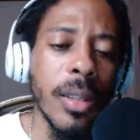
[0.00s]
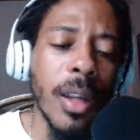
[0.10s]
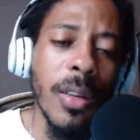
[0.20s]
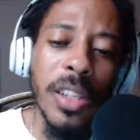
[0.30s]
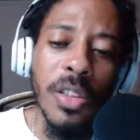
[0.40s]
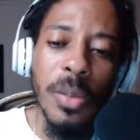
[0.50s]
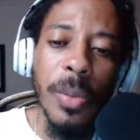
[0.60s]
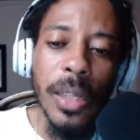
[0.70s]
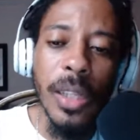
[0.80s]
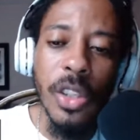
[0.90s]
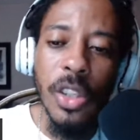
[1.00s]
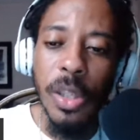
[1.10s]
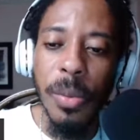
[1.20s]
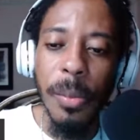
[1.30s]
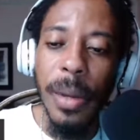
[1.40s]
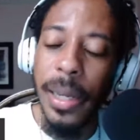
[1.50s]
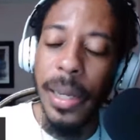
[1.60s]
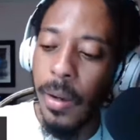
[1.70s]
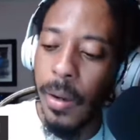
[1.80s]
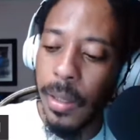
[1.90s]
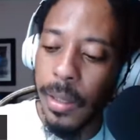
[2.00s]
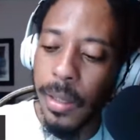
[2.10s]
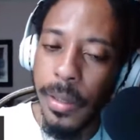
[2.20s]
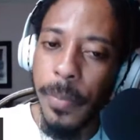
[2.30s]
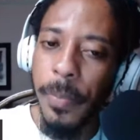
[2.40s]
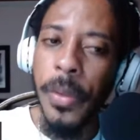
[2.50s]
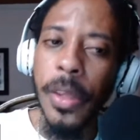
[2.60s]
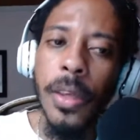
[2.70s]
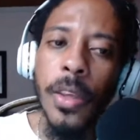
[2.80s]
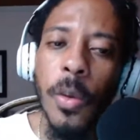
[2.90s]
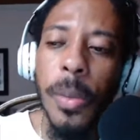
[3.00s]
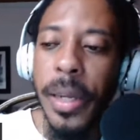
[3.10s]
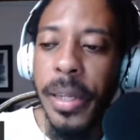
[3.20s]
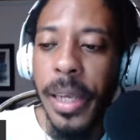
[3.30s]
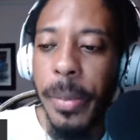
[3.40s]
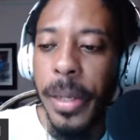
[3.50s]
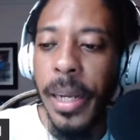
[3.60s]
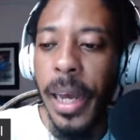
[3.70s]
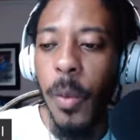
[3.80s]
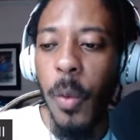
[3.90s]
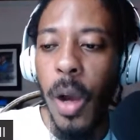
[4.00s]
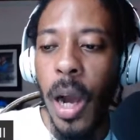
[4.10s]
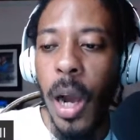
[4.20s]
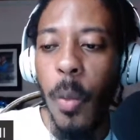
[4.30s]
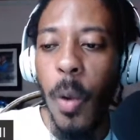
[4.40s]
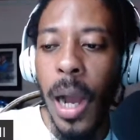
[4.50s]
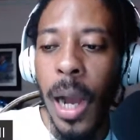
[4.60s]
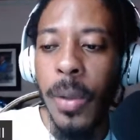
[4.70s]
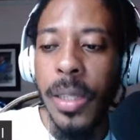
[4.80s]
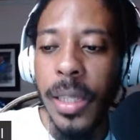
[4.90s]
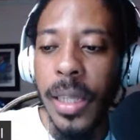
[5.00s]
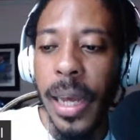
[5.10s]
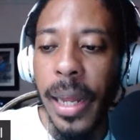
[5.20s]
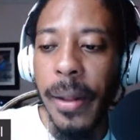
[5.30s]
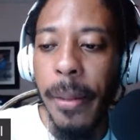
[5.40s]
No disrespect to the church, but my gosh, you mean to tell me now how is it that